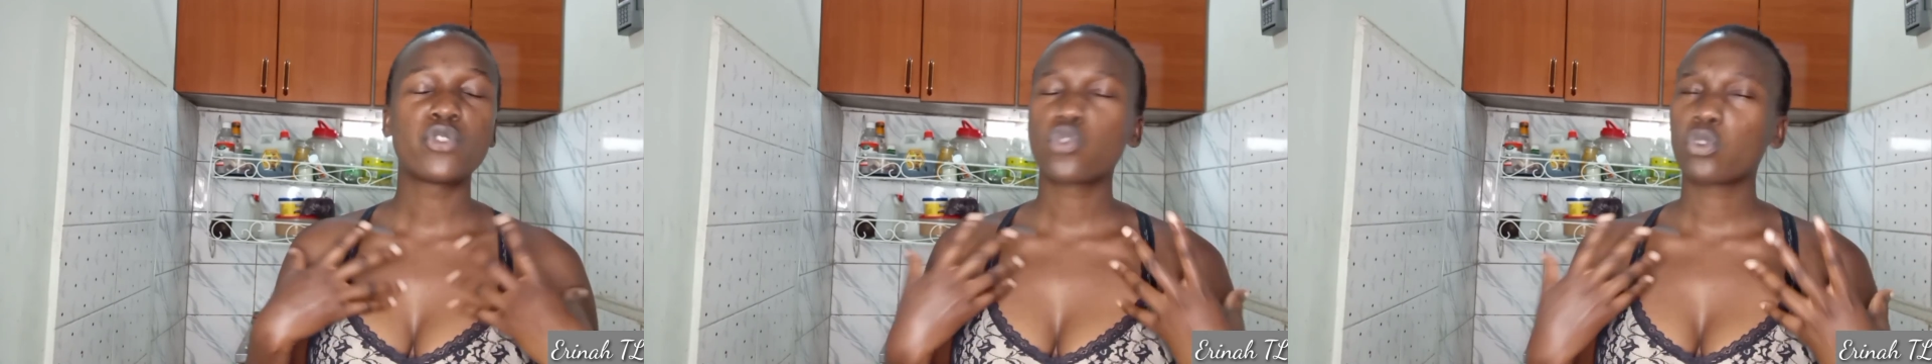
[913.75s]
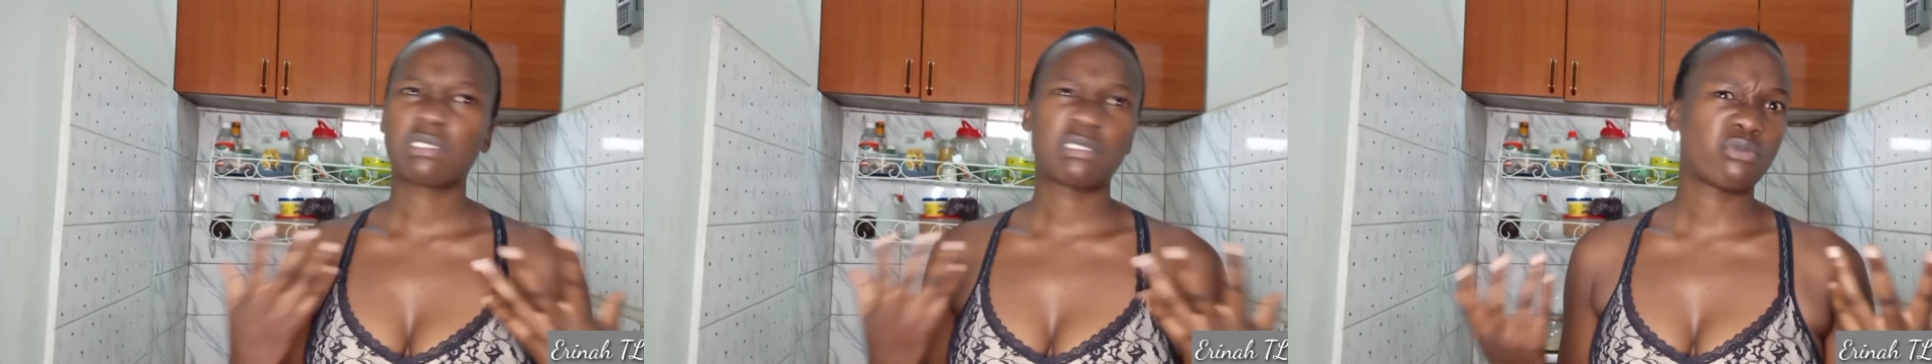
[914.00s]

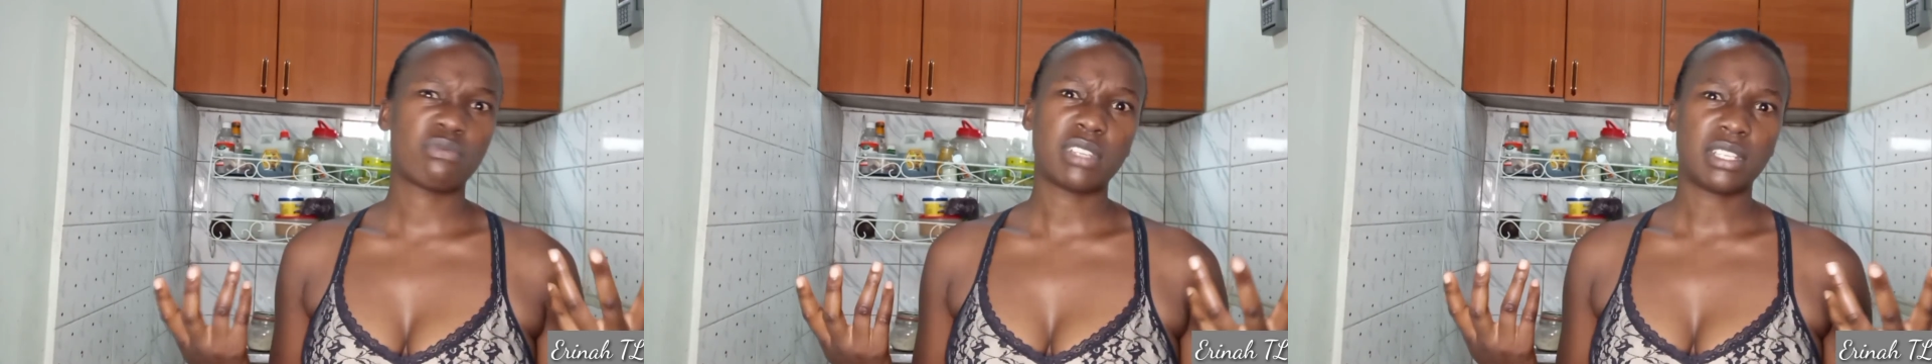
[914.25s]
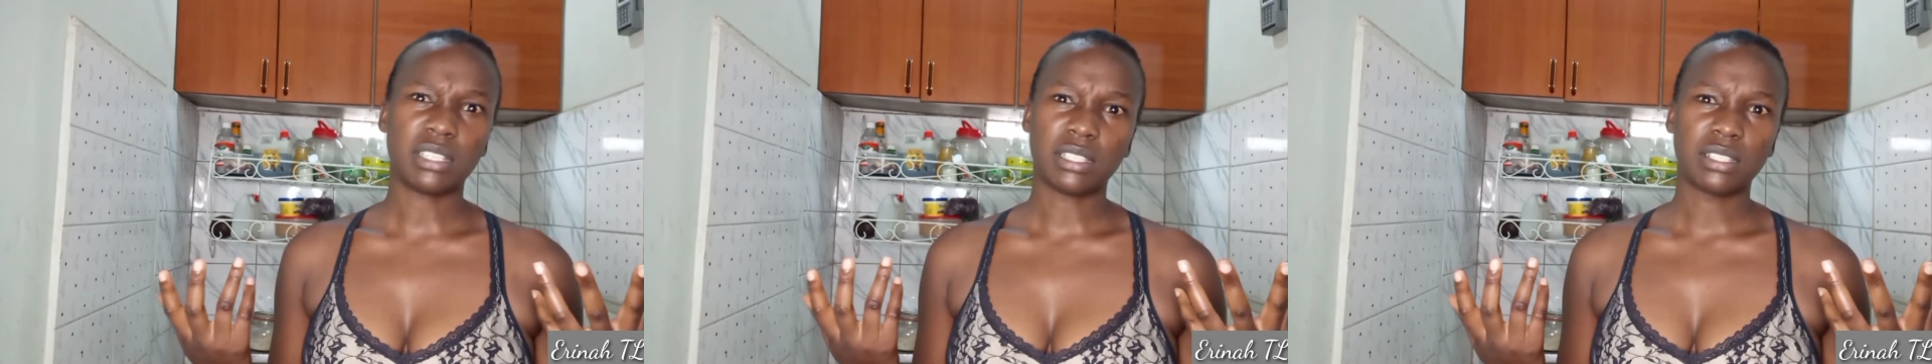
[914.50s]
Not
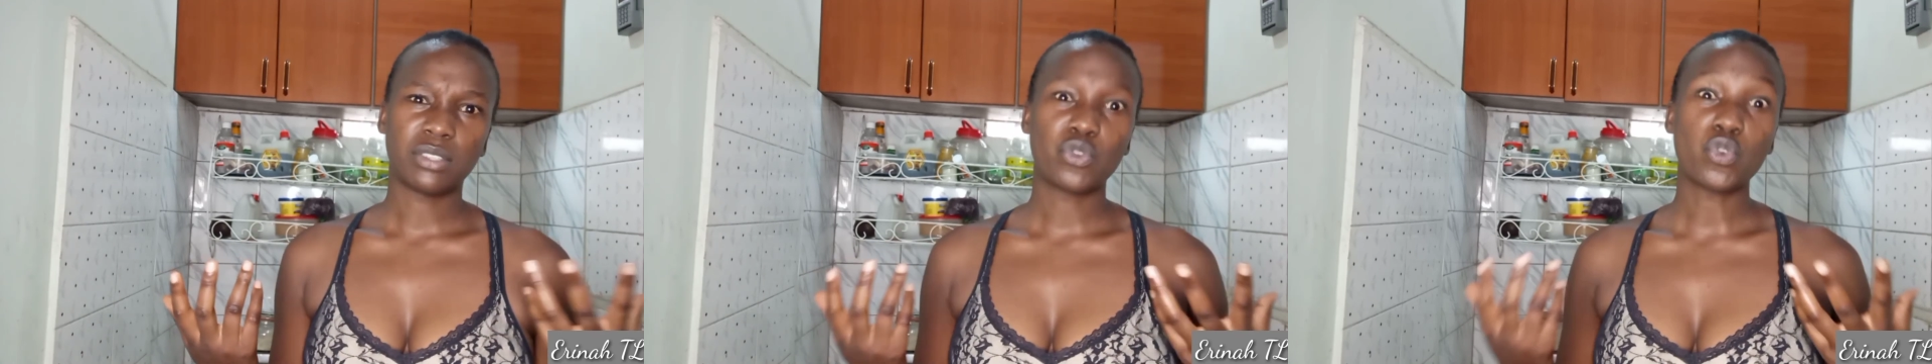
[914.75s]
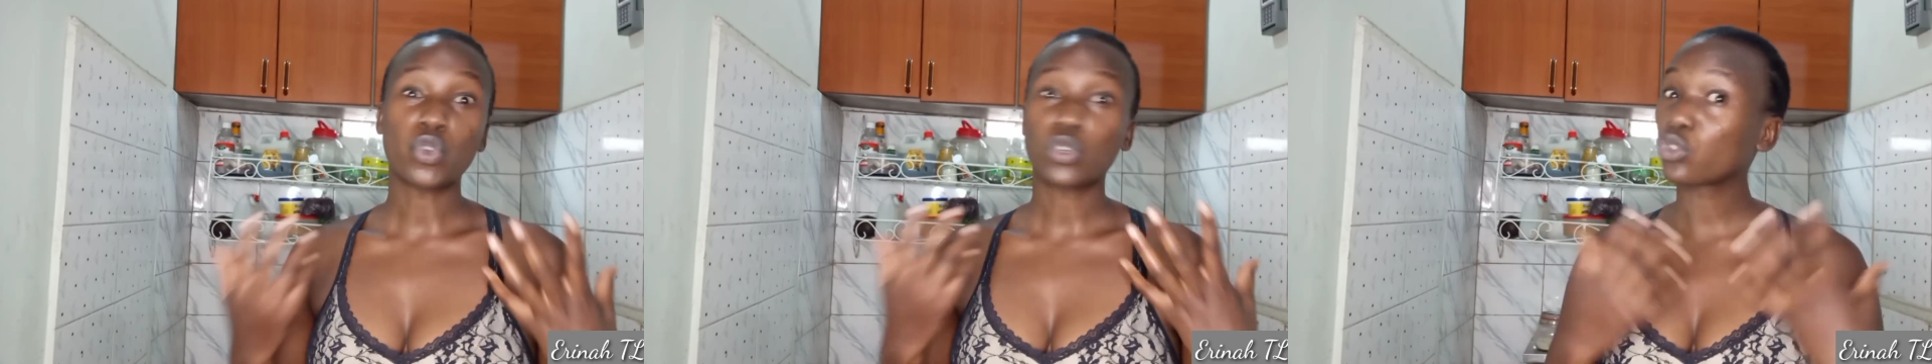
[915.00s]
really,
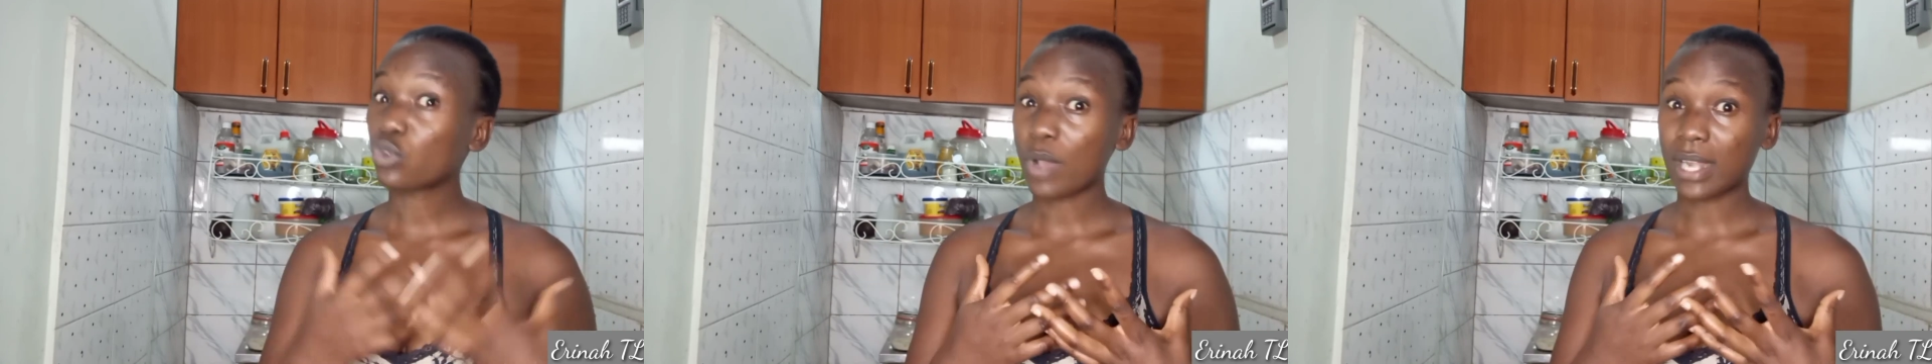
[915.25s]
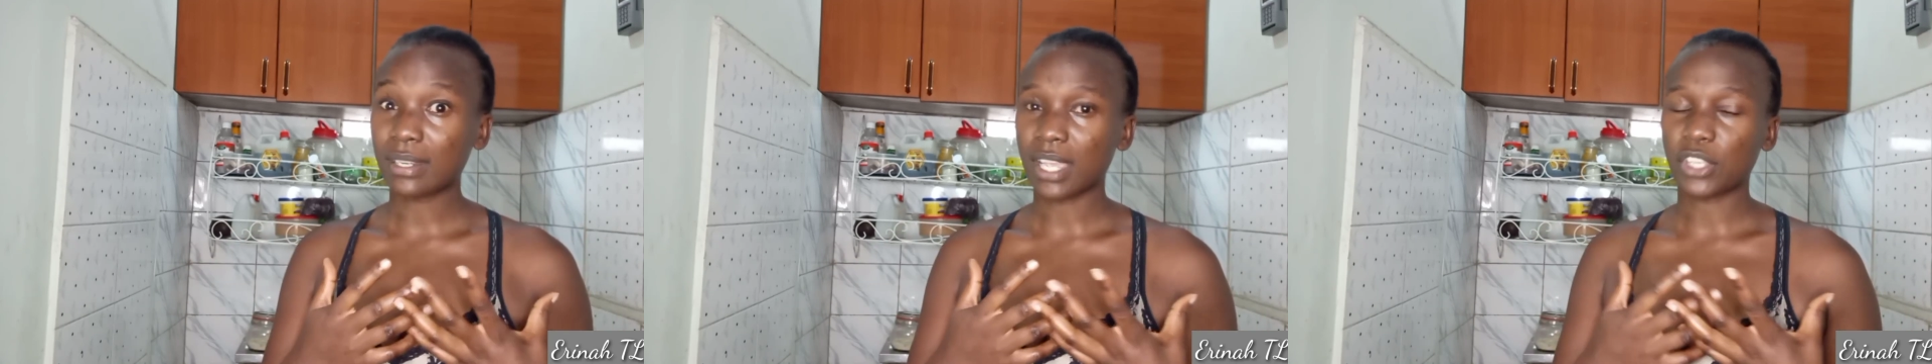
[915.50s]
not
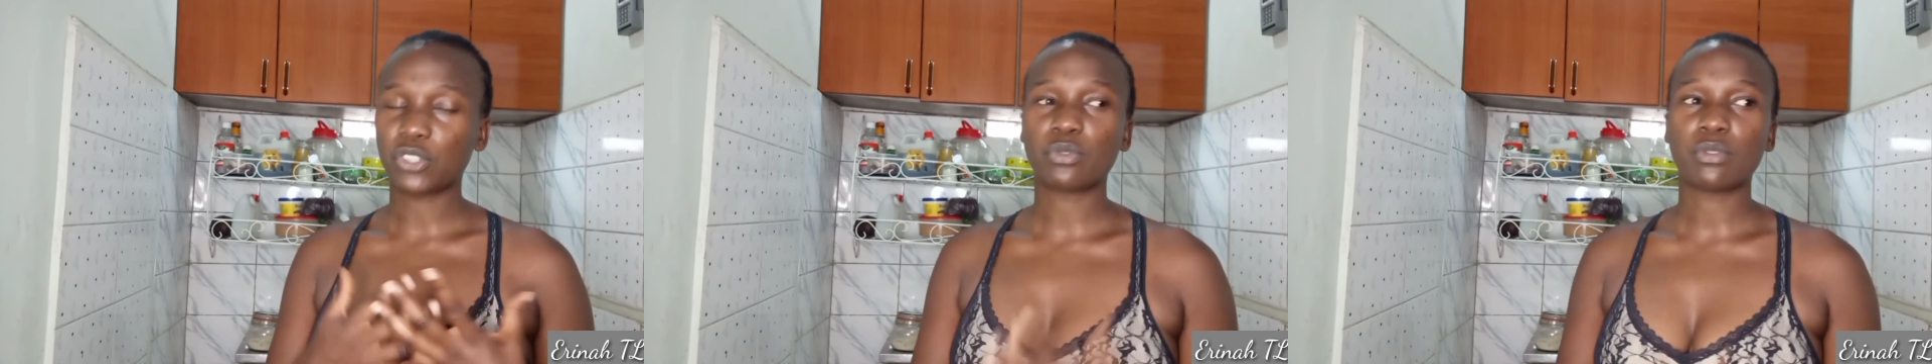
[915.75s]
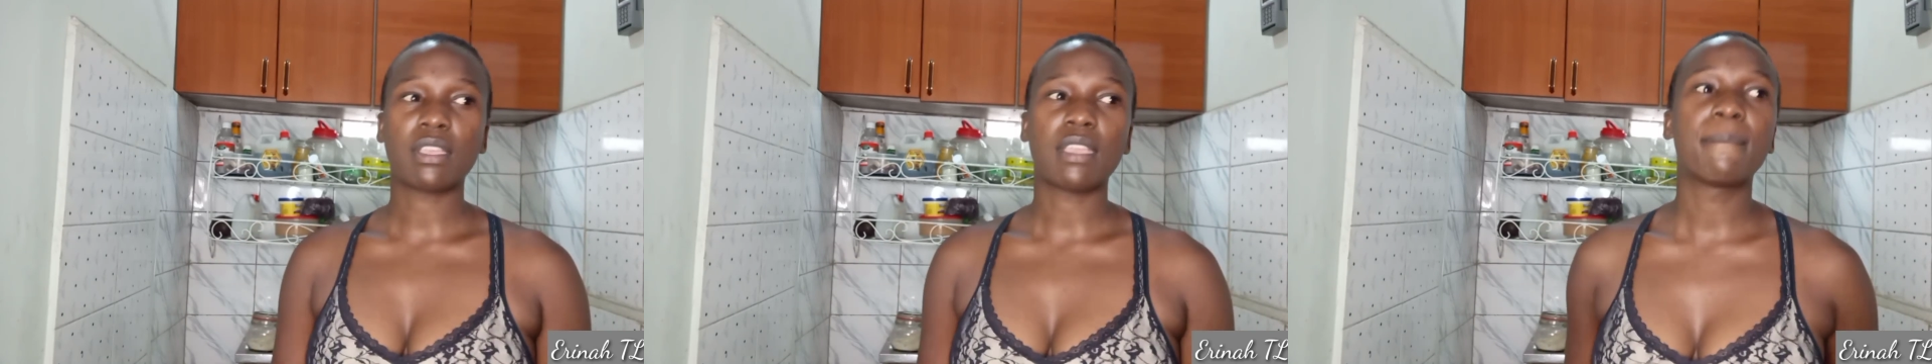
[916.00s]
so
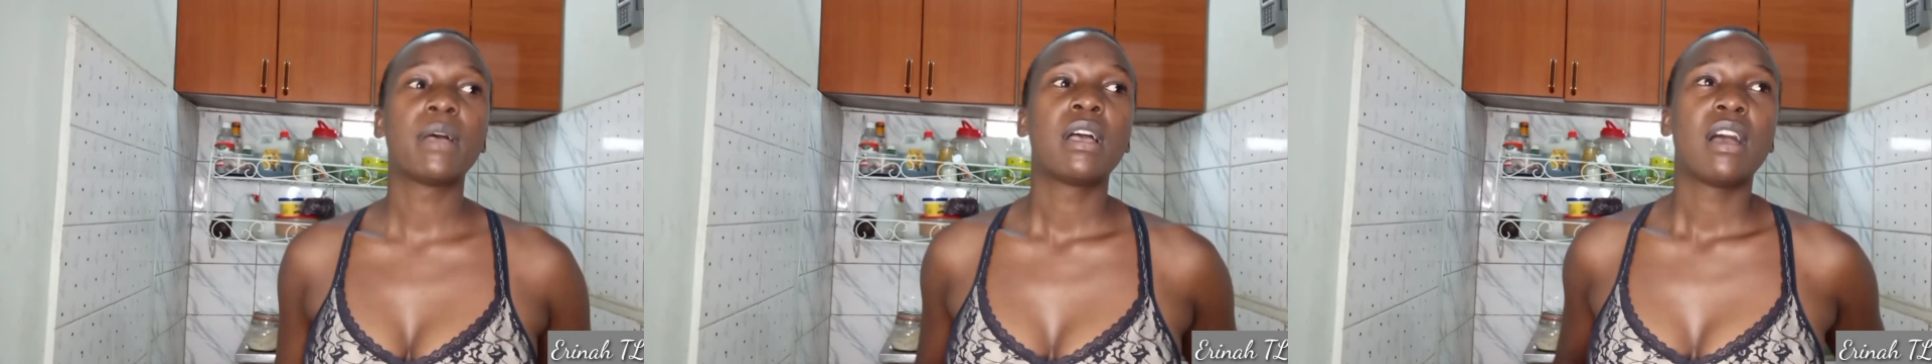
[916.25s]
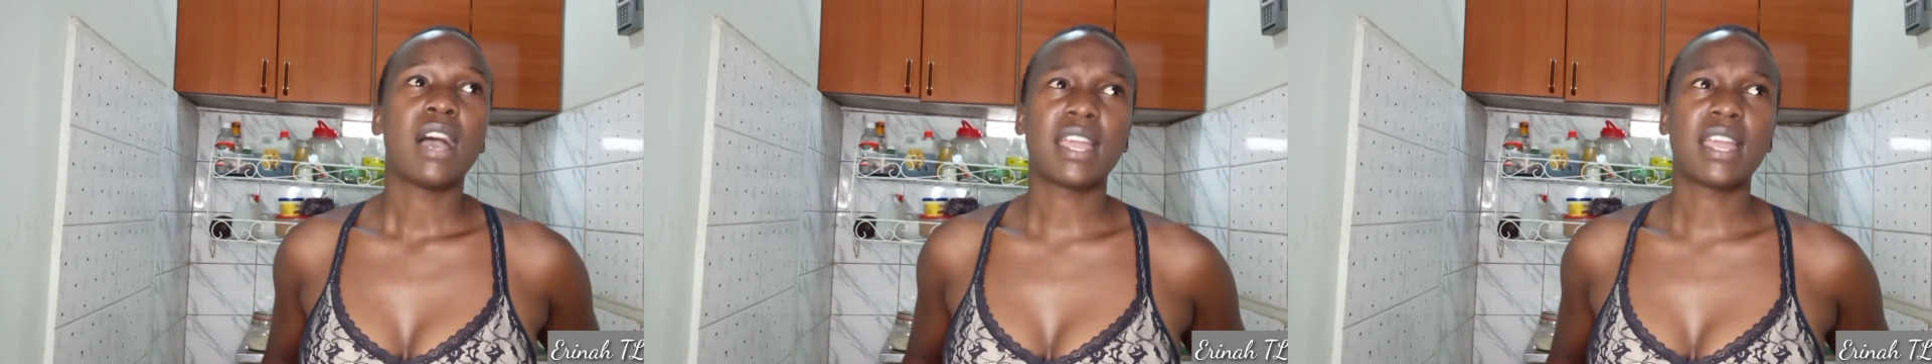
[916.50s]
attached to them.